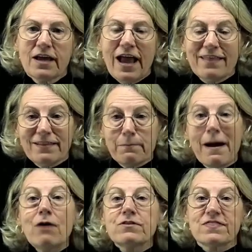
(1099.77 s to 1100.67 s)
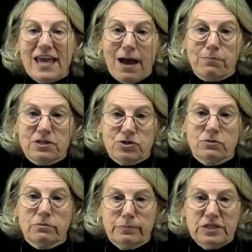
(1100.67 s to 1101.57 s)
and the amount that the
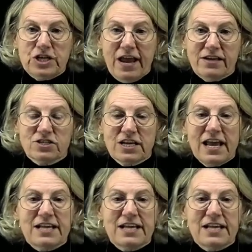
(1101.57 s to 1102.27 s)
amplitude will be changed